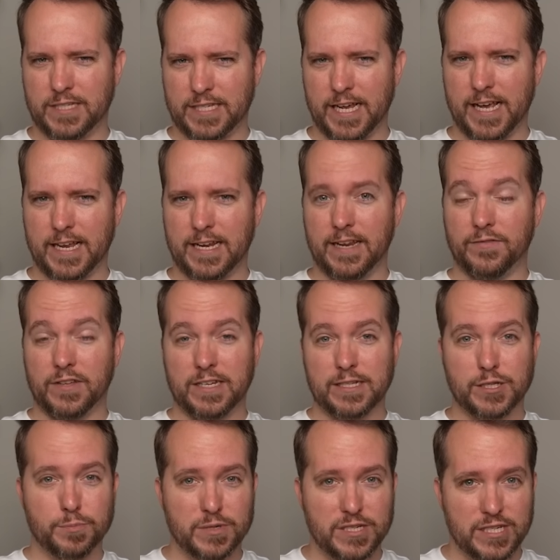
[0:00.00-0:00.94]
did and
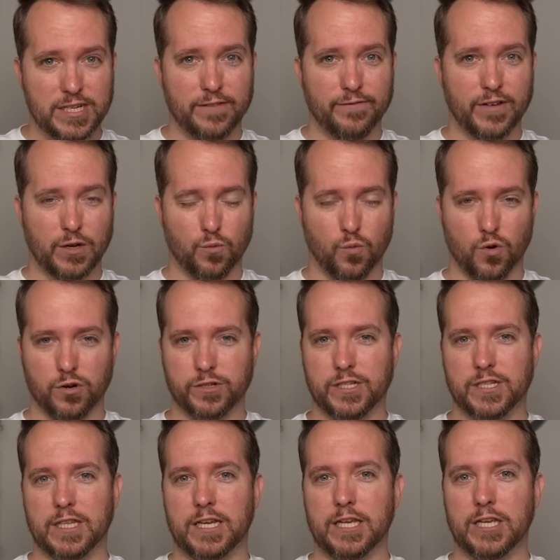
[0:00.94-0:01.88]
the specific
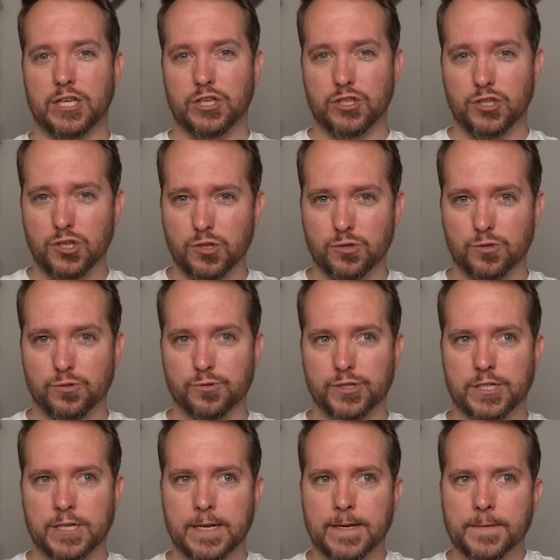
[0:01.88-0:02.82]
words that he
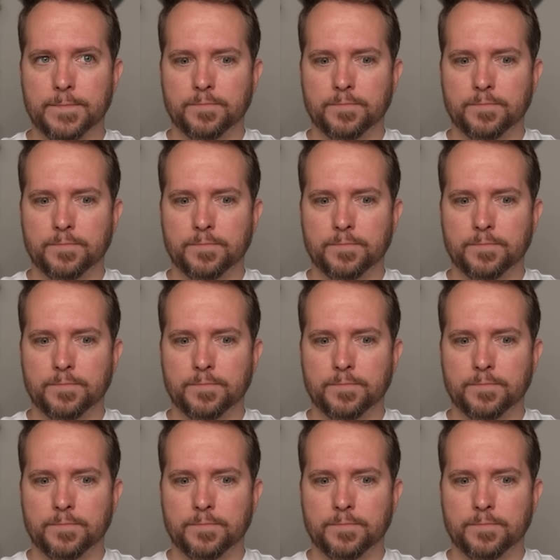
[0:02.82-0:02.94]
used